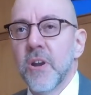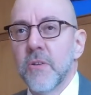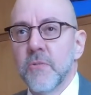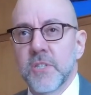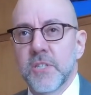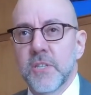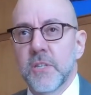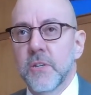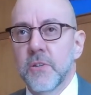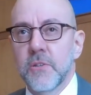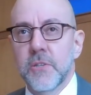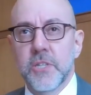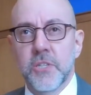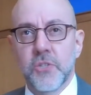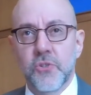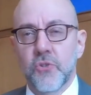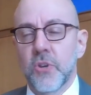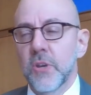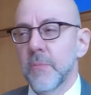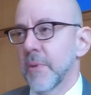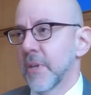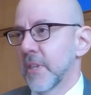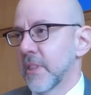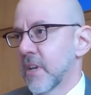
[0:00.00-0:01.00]
was literally
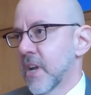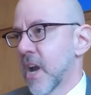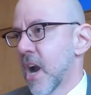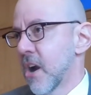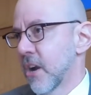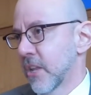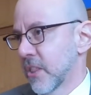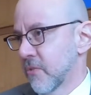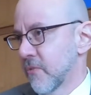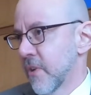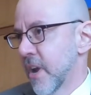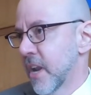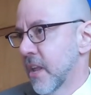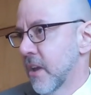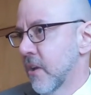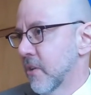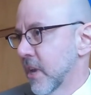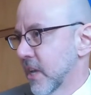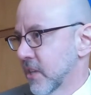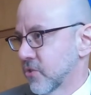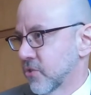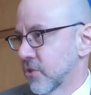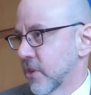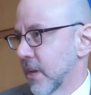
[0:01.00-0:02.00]
screaming in the car at the radio
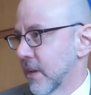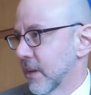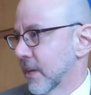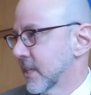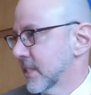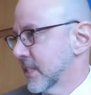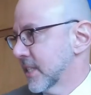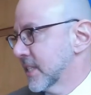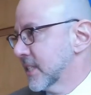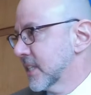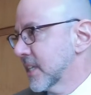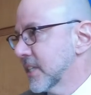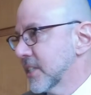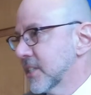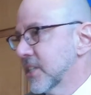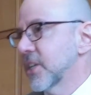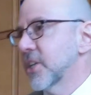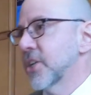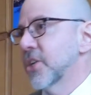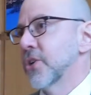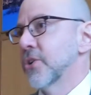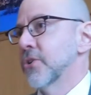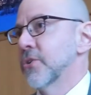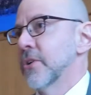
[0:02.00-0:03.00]
yesterday because this
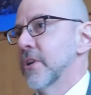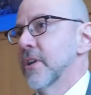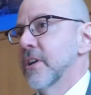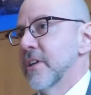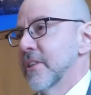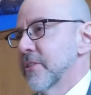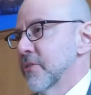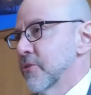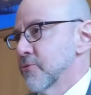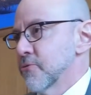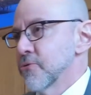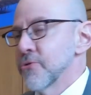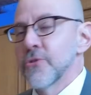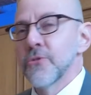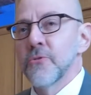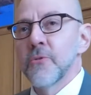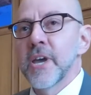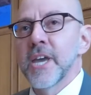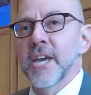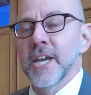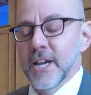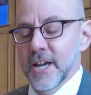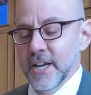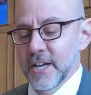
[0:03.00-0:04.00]
continued through the
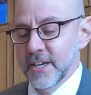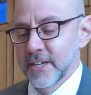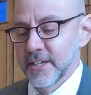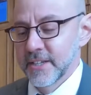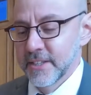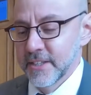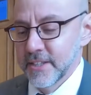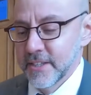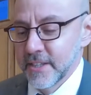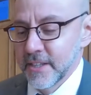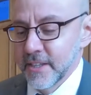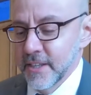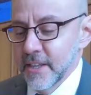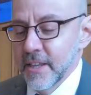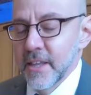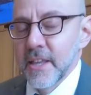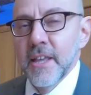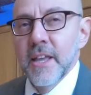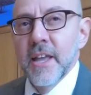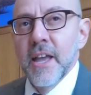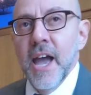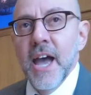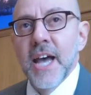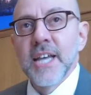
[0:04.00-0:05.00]
week.
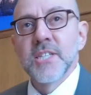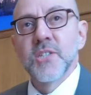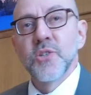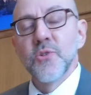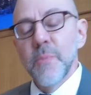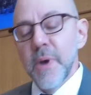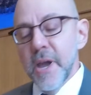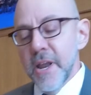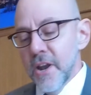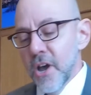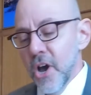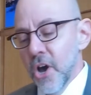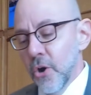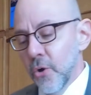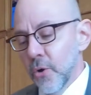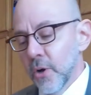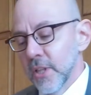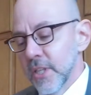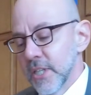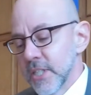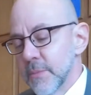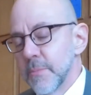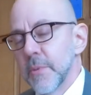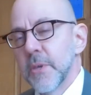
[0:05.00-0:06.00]
As you may know,
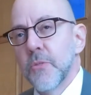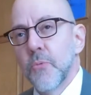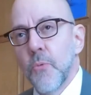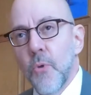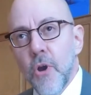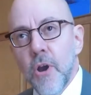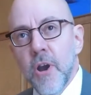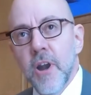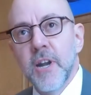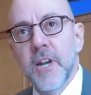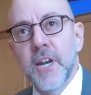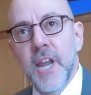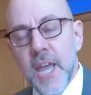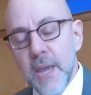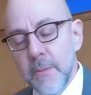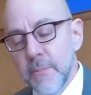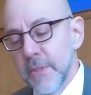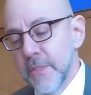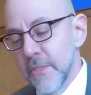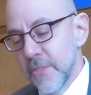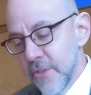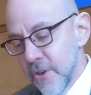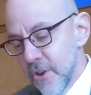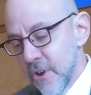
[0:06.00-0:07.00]
Elizabeth Warren came
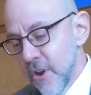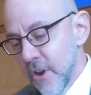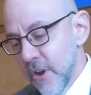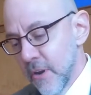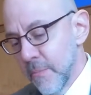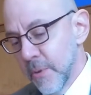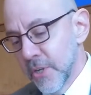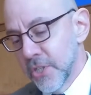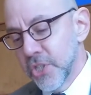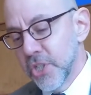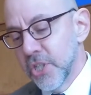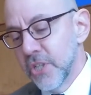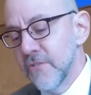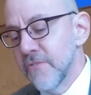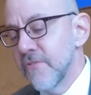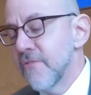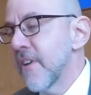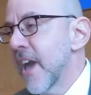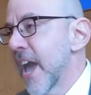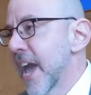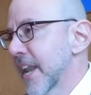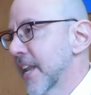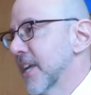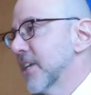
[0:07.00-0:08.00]
in third, but she
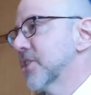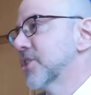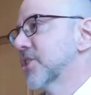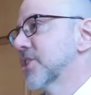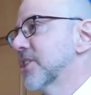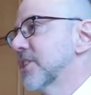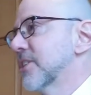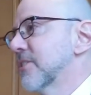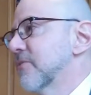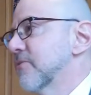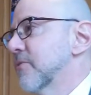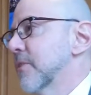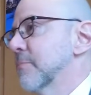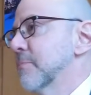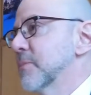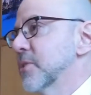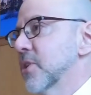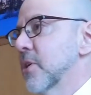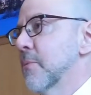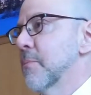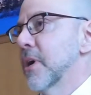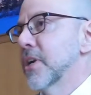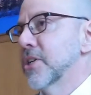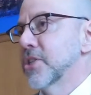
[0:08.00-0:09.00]
vanished from
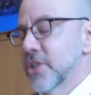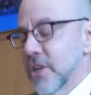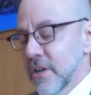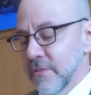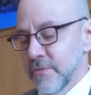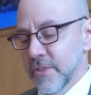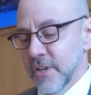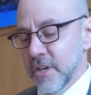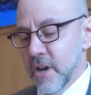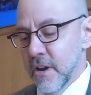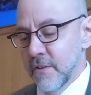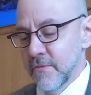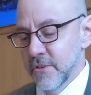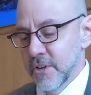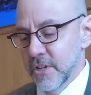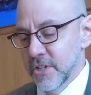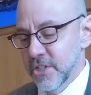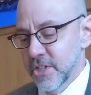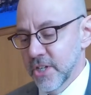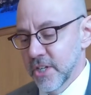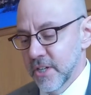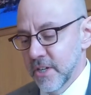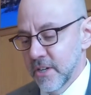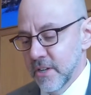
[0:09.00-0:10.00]
so much of the
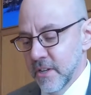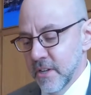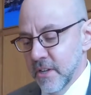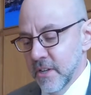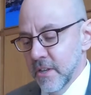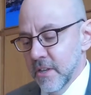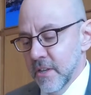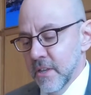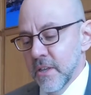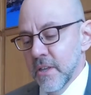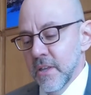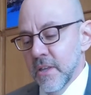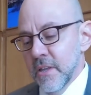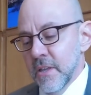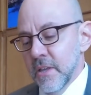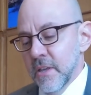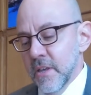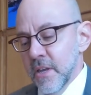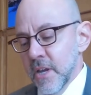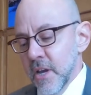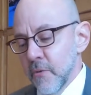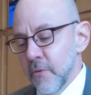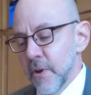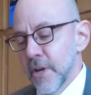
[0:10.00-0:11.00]
coverage.
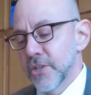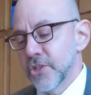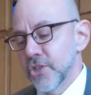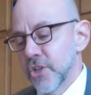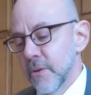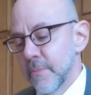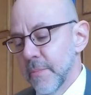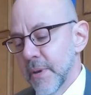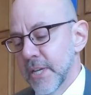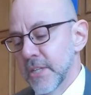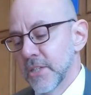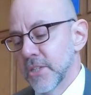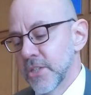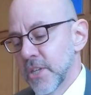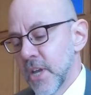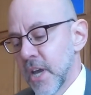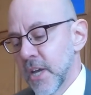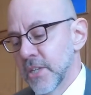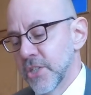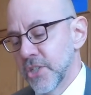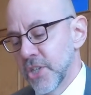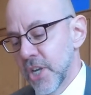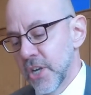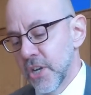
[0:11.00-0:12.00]
Erasure based
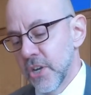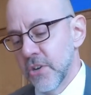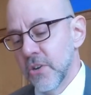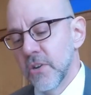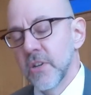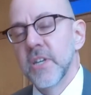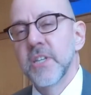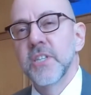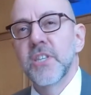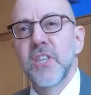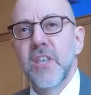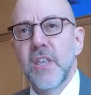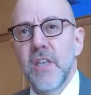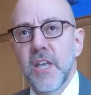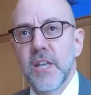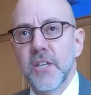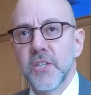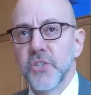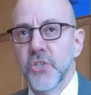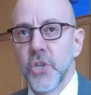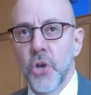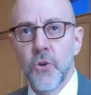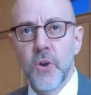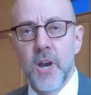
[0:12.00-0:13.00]
on gender is
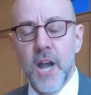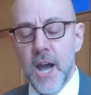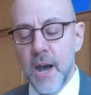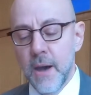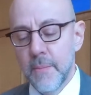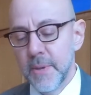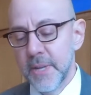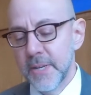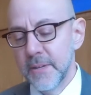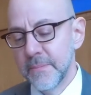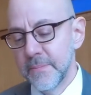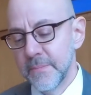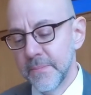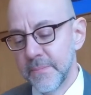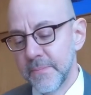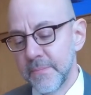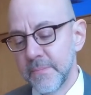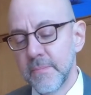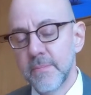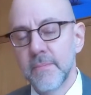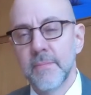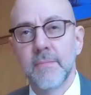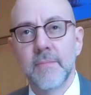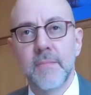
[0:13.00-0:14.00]
so common
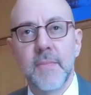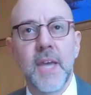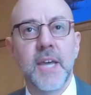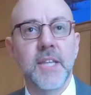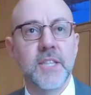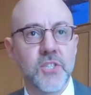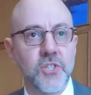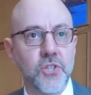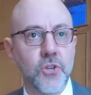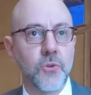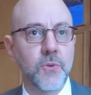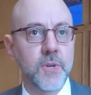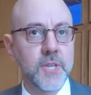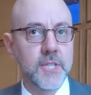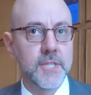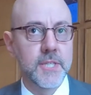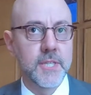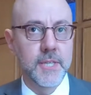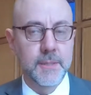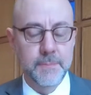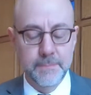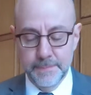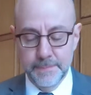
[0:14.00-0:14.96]
and so easy.